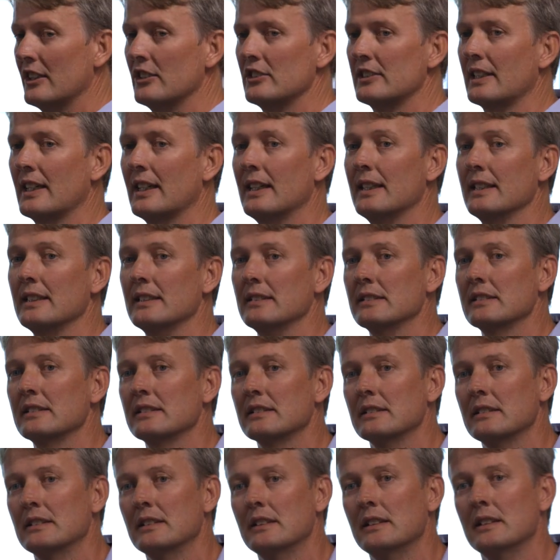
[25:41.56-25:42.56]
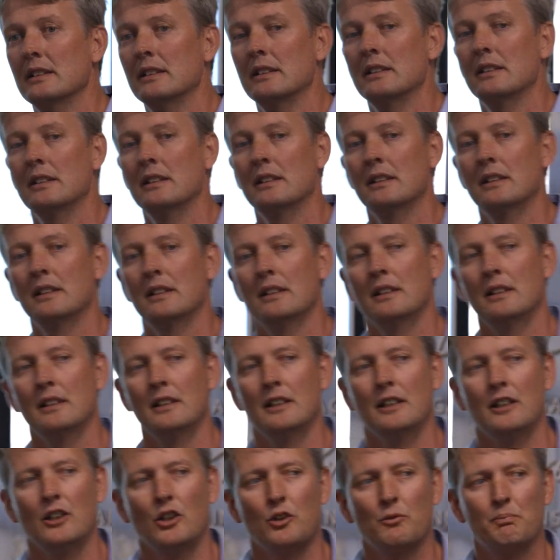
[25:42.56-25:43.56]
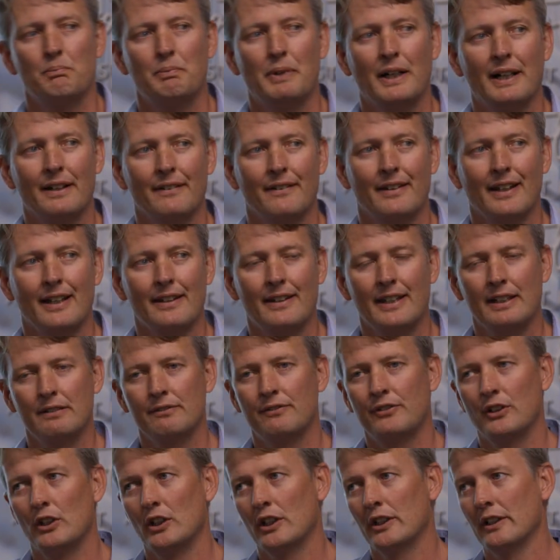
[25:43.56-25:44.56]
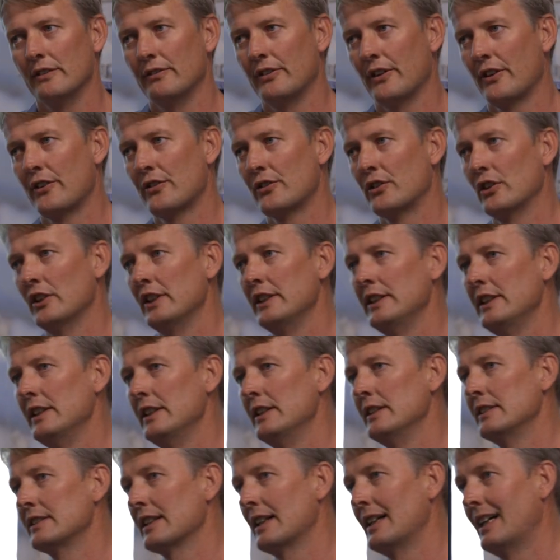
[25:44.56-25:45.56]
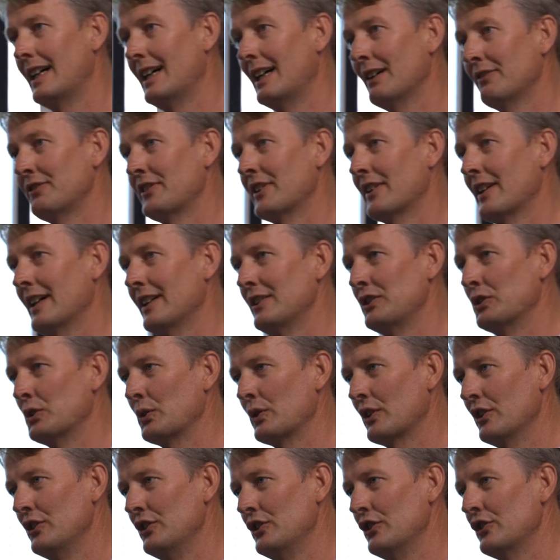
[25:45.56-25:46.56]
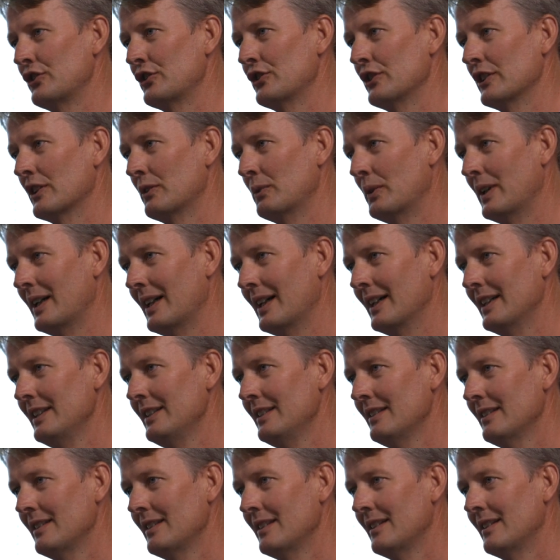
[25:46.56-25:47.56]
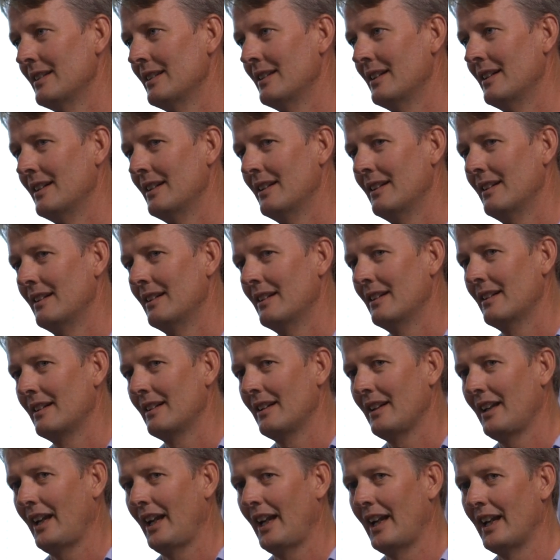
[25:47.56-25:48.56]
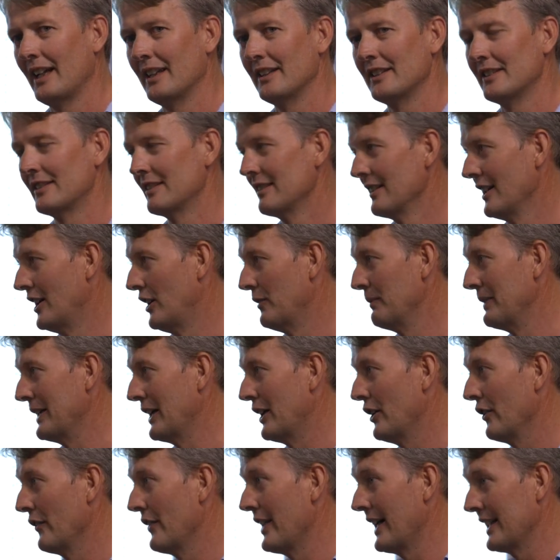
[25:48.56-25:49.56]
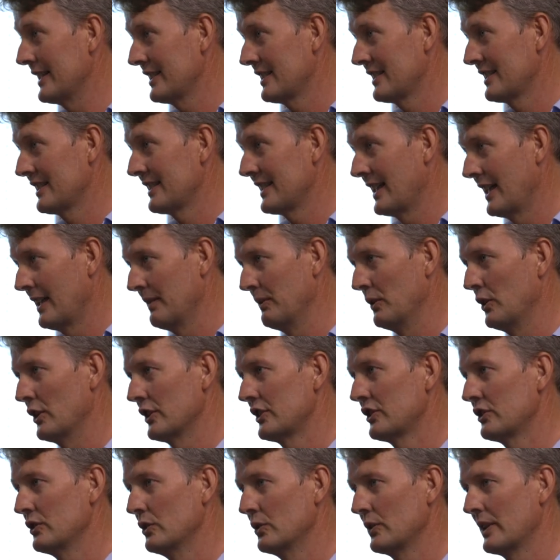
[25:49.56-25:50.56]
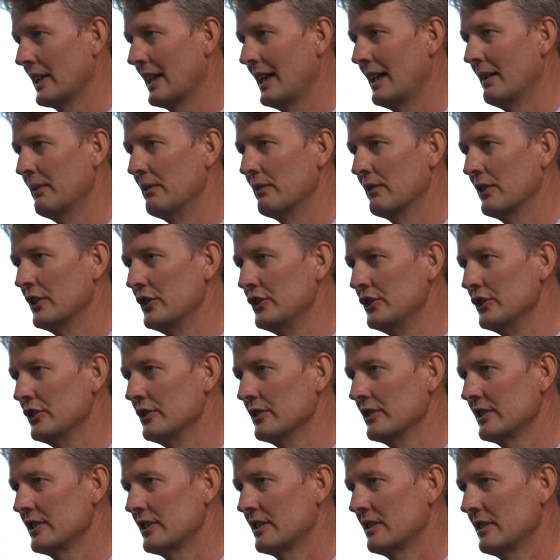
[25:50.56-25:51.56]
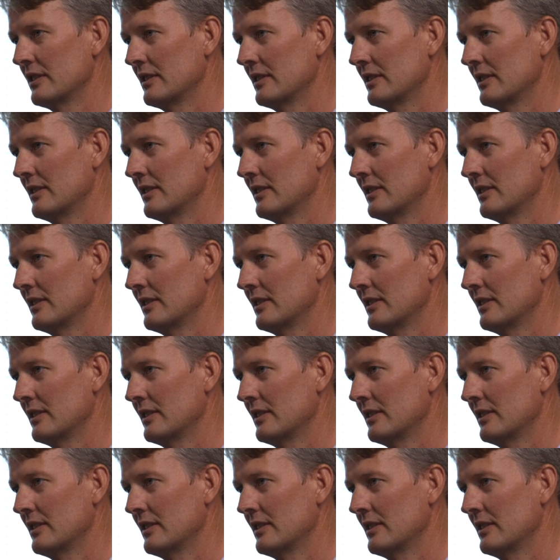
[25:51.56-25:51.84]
those gains. But they then followed it for three years after they took the nutrient away. And lo and behold, that stabilised soil carbon reduced.